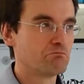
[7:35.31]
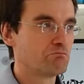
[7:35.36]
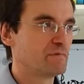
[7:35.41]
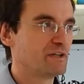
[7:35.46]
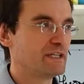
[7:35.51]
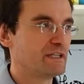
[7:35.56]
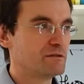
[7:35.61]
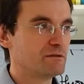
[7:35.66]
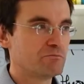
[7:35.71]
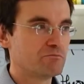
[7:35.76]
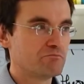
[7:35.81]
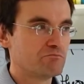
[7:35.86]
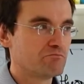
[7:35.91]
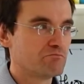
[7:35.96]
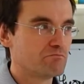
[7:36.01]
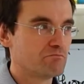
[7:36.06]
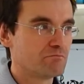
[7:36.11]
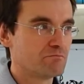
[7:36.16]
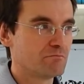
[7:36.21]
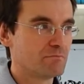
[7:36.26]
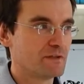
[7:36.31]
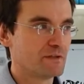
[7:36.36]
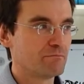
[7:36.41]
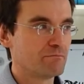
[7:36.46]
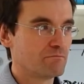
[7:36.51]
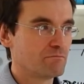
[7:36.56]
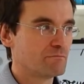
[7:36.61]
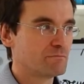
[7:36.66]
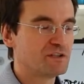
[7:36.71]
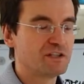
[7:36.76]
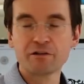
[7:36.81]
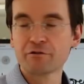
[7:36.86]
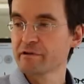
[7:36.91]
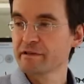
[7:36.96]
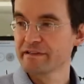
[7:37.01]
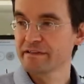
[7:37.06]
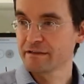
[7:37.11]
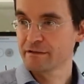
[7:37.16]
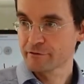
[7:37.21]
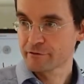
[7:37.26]
in degree
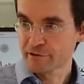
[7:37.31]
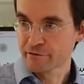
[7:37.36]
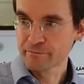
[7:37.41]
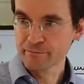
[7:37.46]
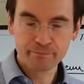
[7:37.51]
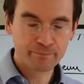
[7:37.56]
0,